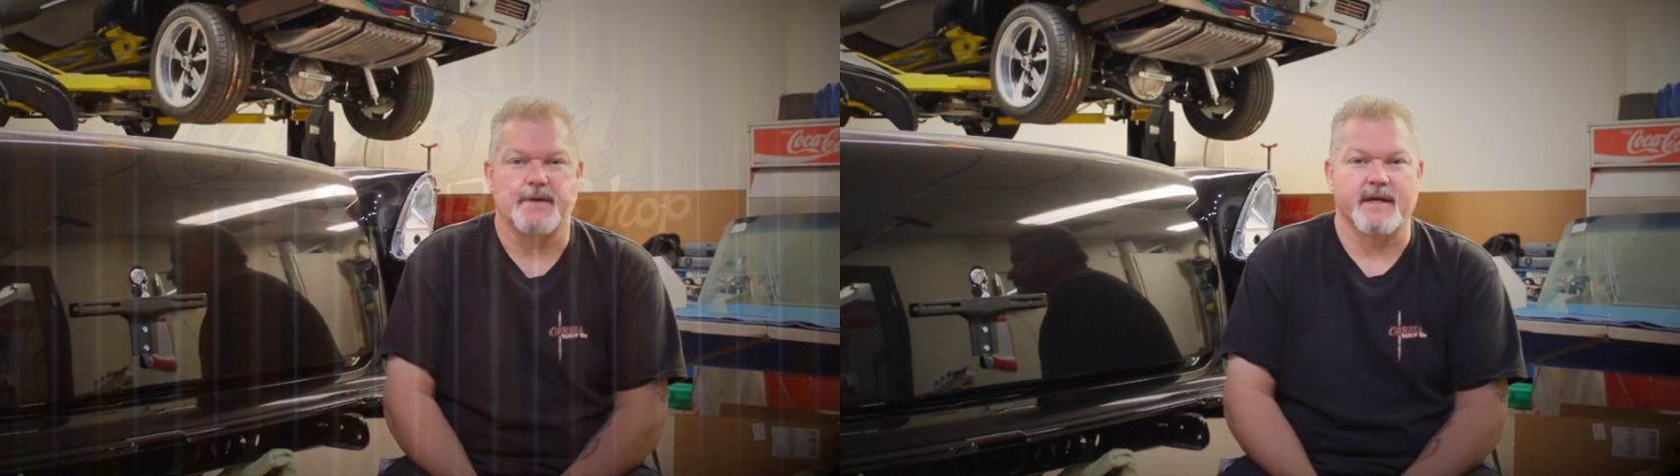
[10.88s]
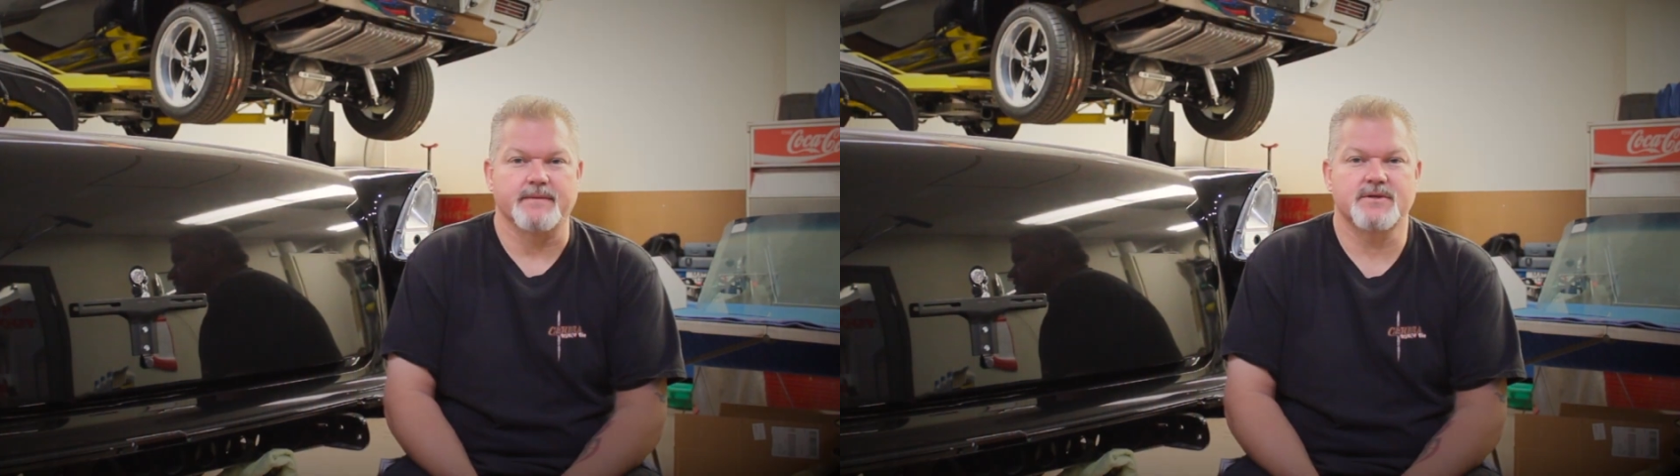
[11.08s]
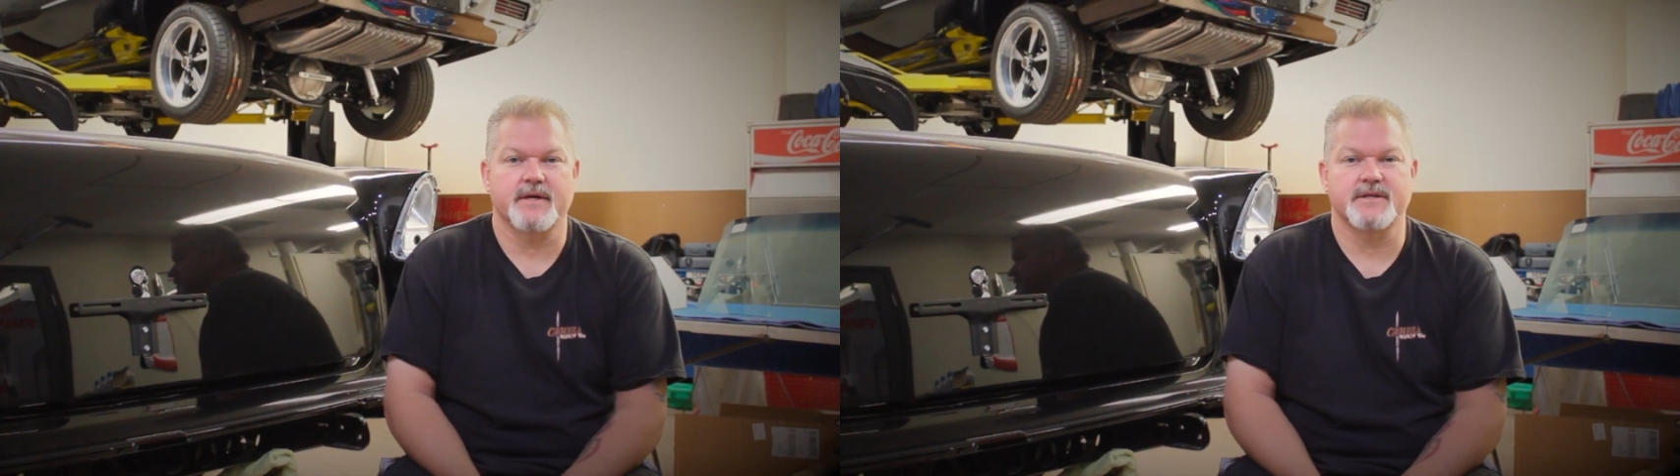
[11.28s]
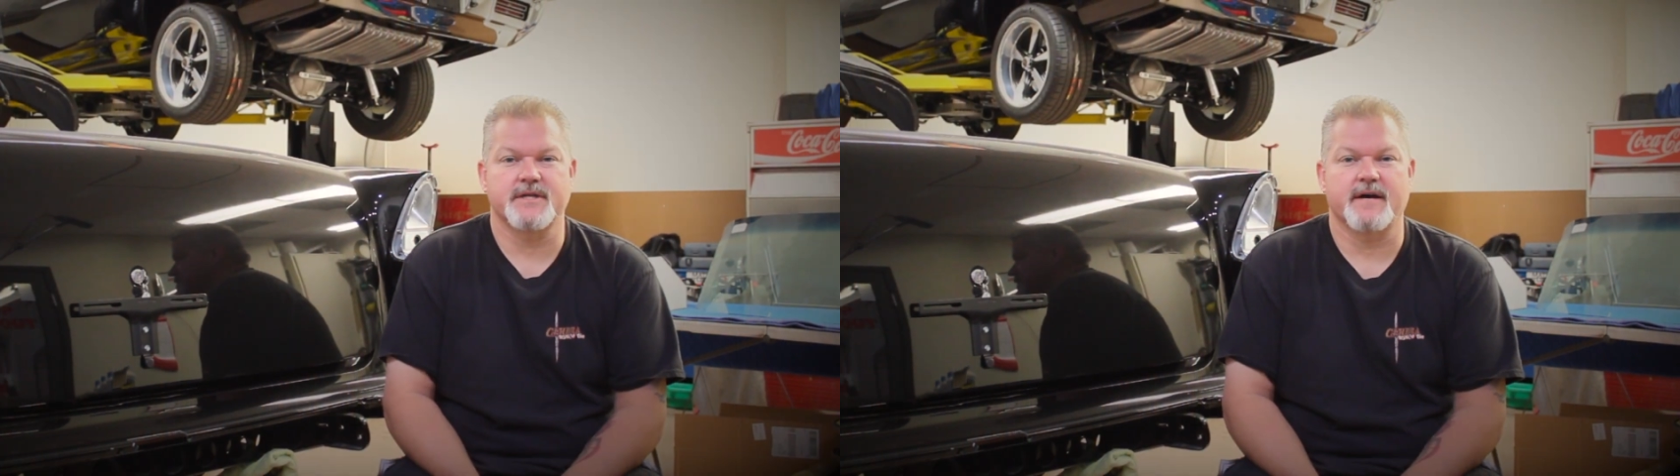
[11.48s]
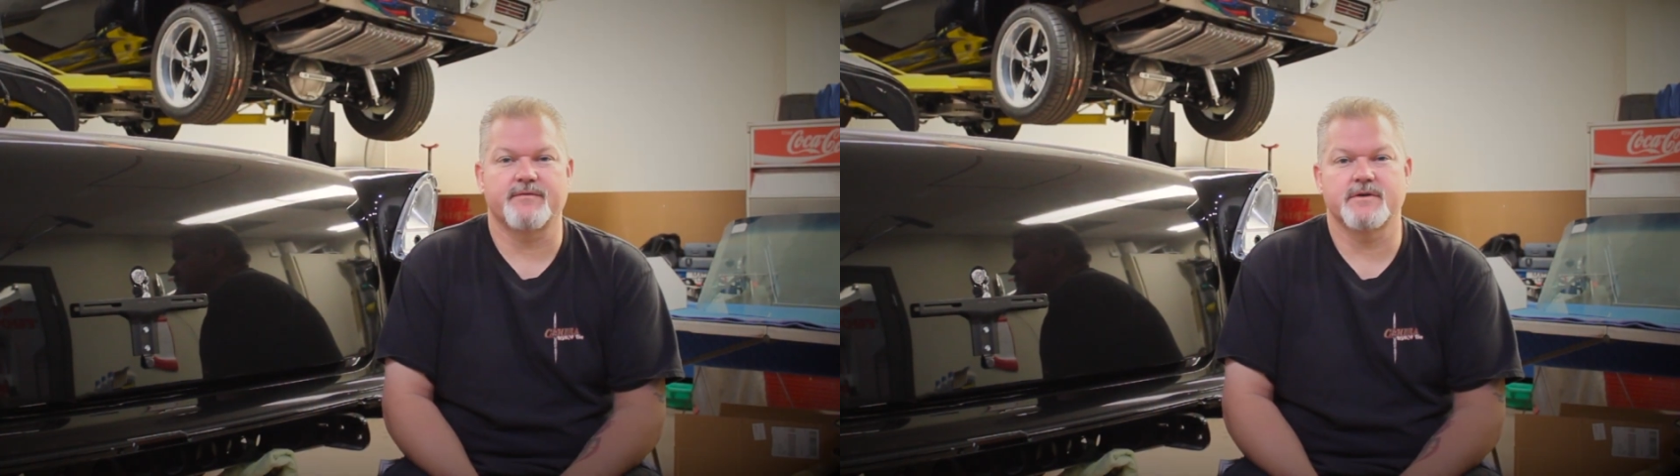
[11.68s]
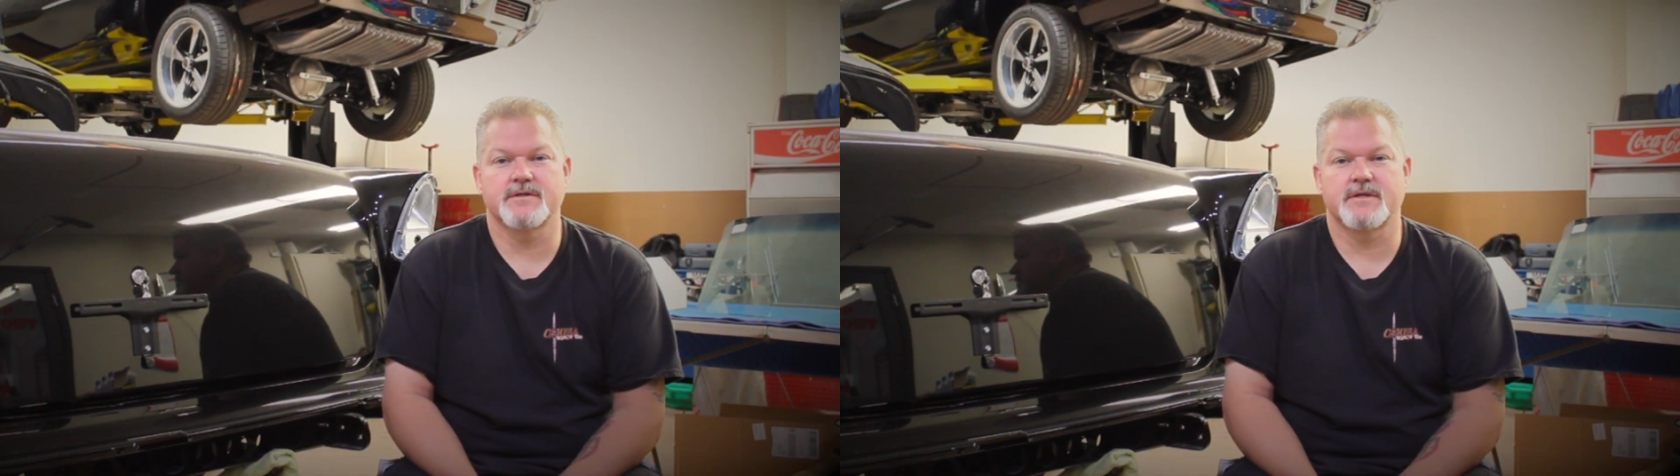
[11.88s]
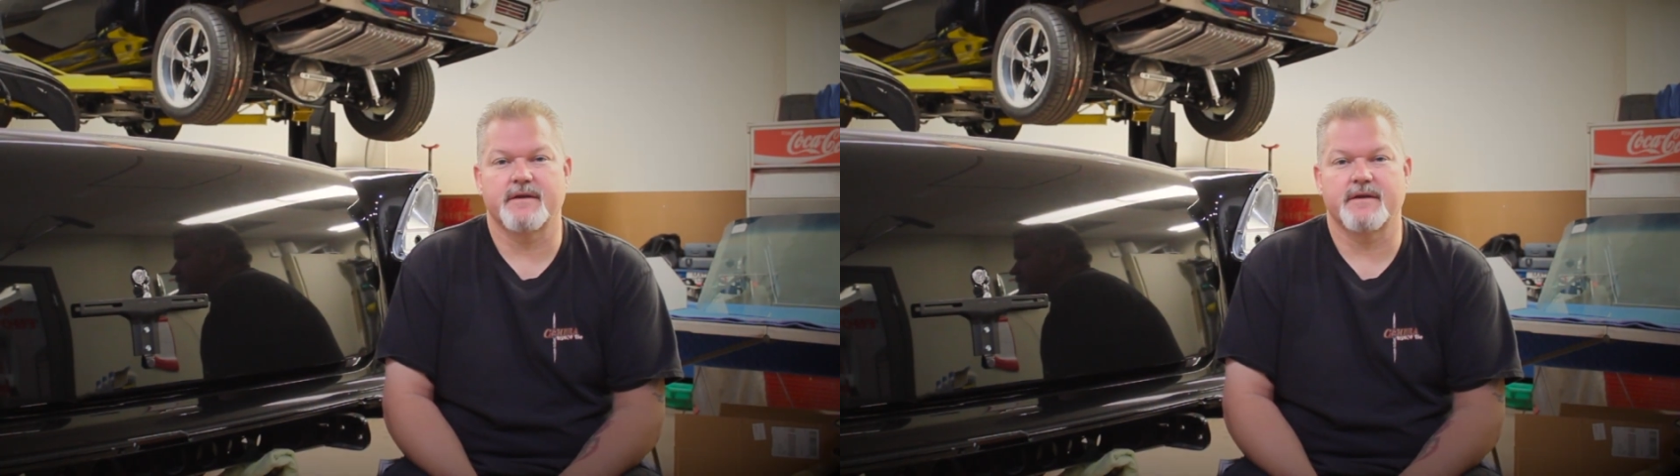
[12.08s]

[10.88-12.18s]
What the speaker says: My name's Craig Chaffers,